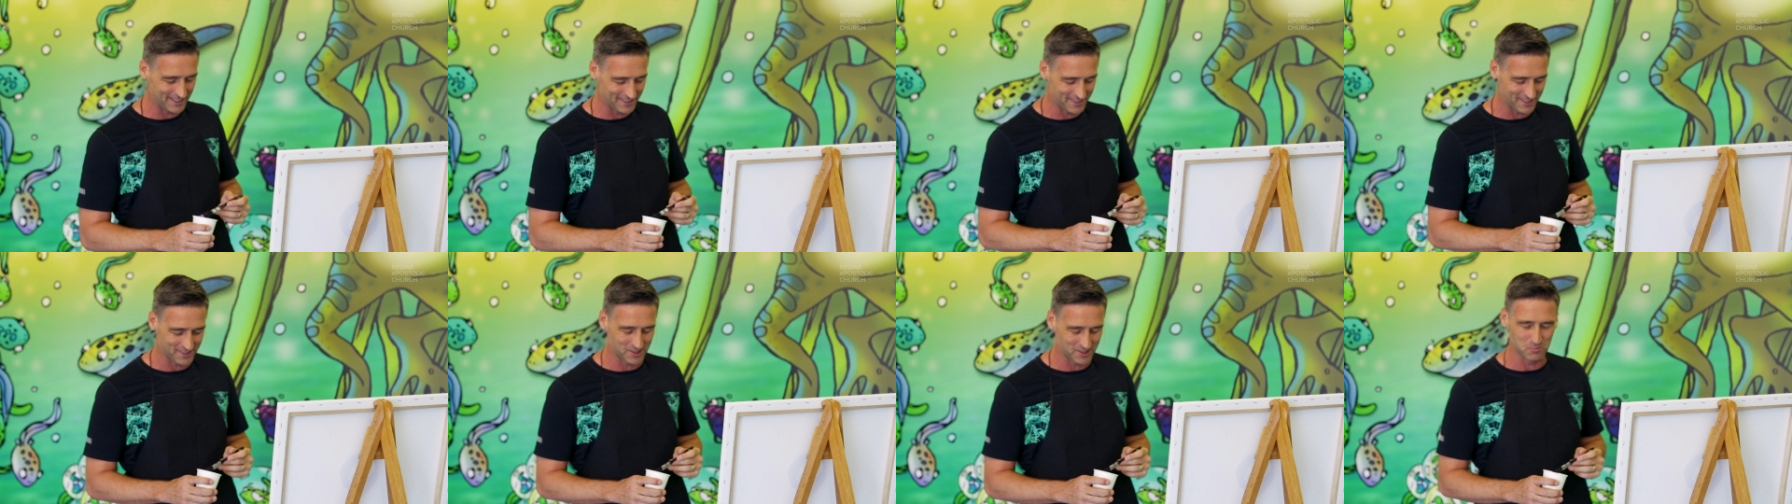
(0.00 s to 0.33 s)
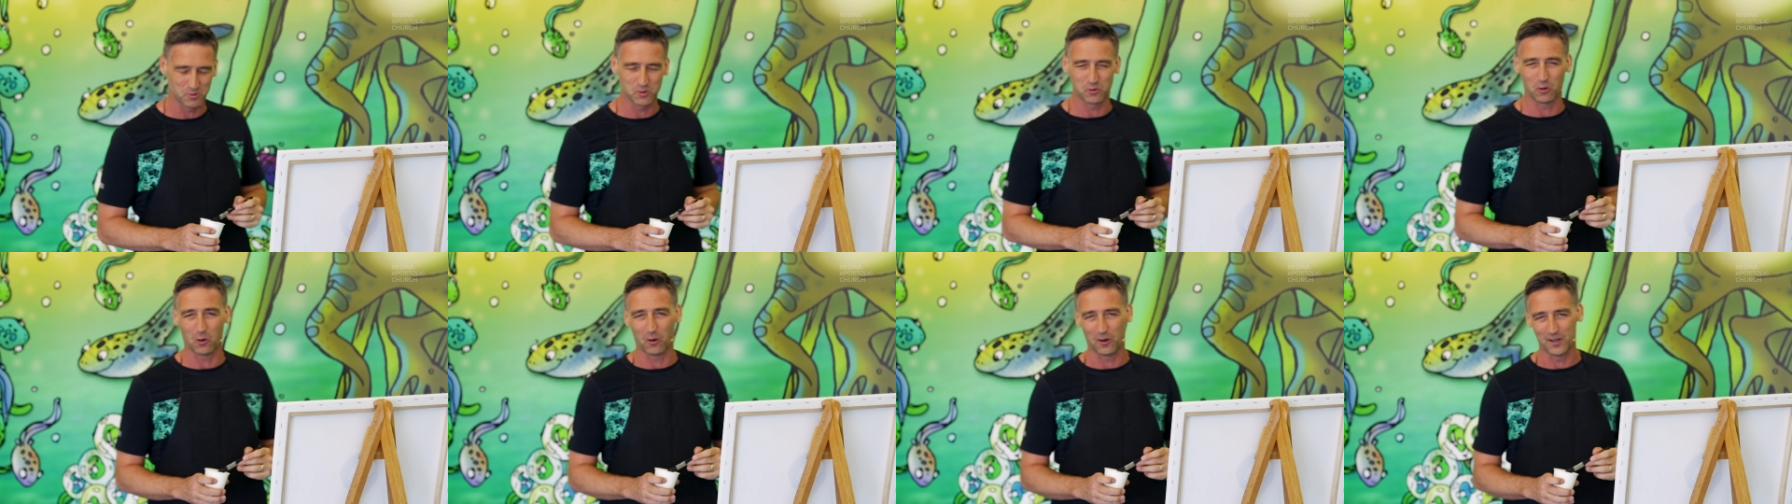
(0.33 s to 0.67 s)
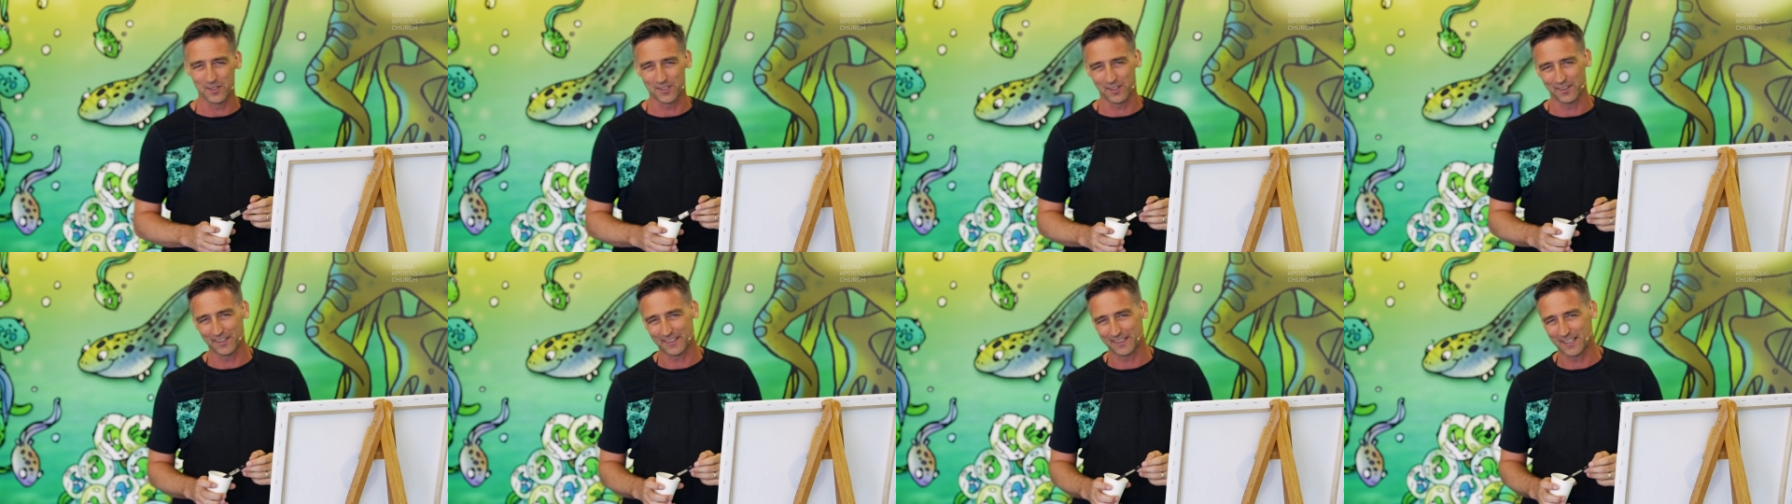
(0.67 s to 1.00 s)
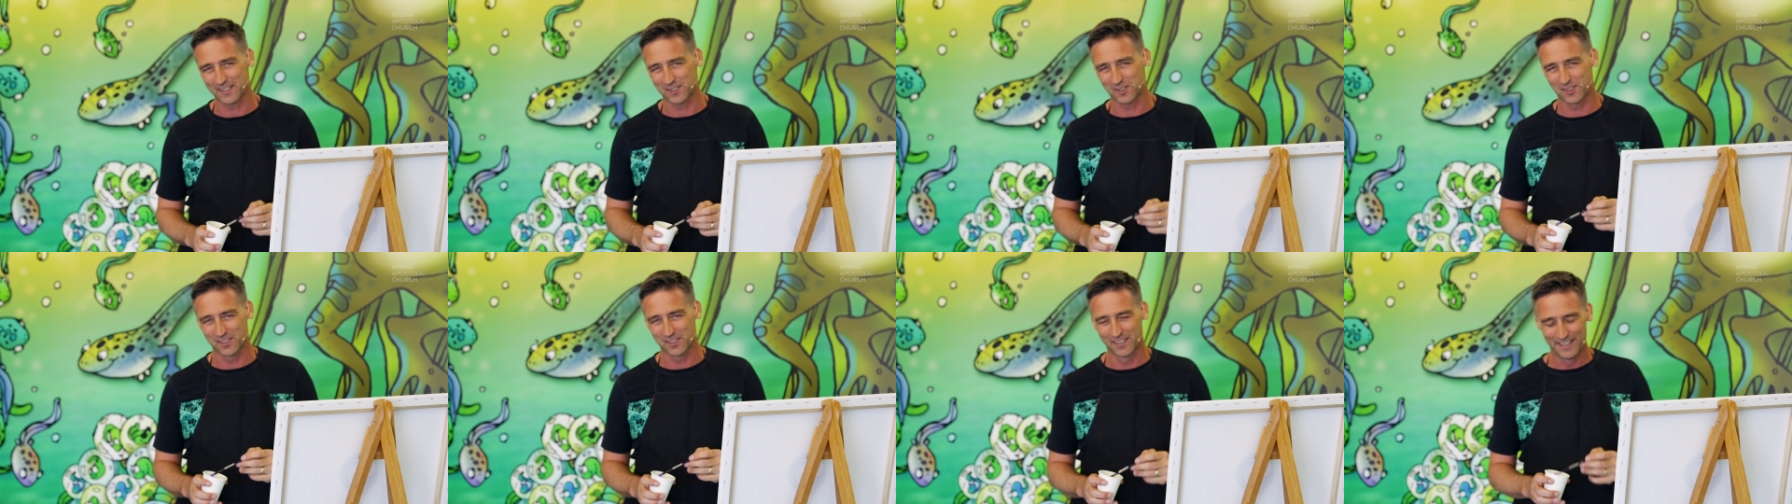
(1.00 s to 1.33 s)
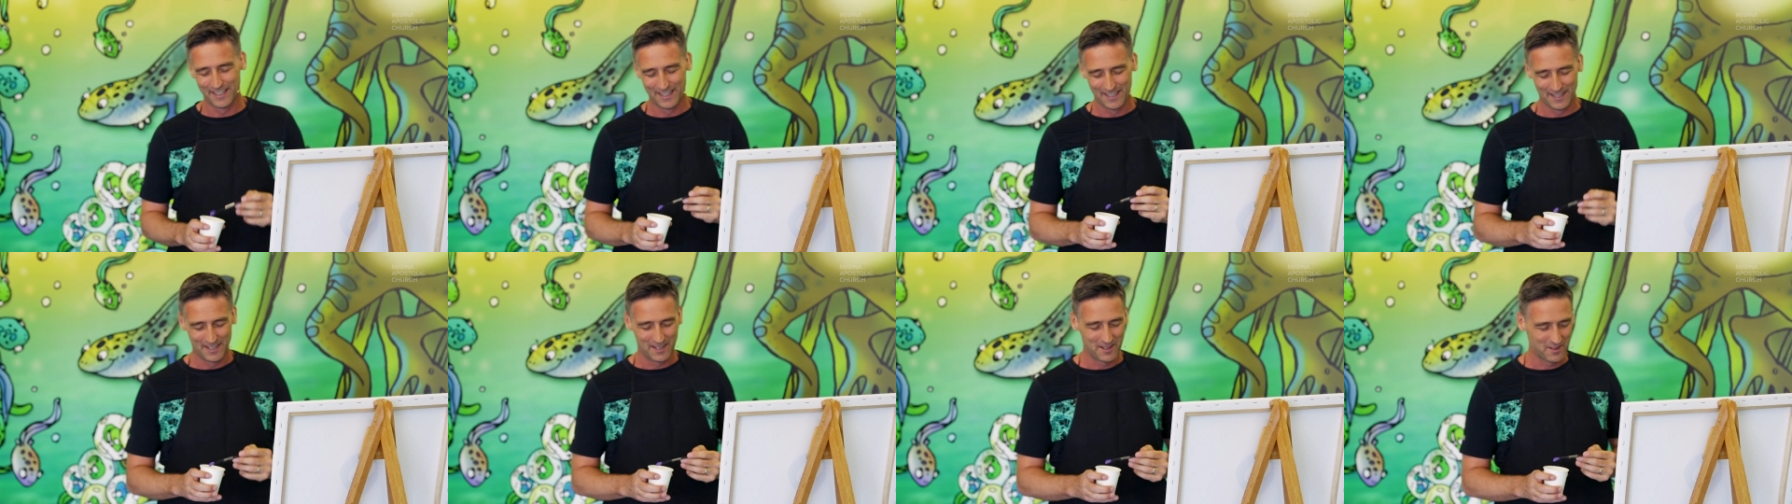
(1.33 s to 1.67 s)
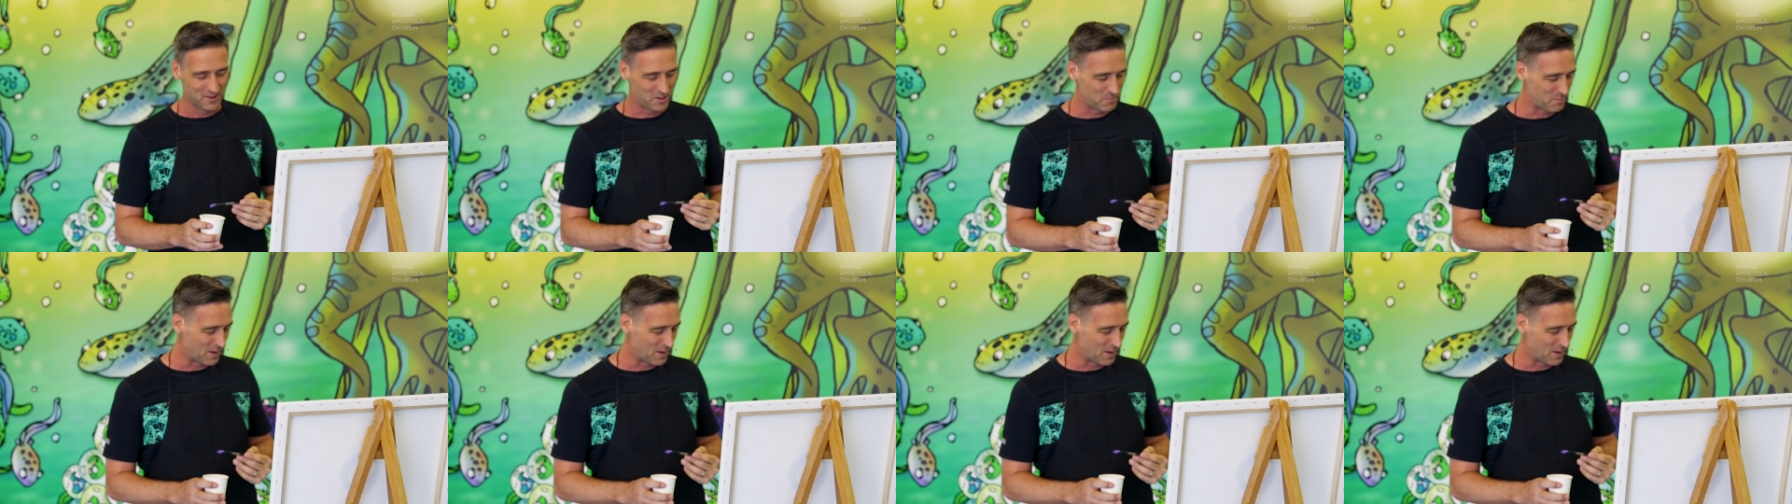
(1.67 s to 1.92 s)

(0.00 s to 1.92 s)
into some stories. I think that's the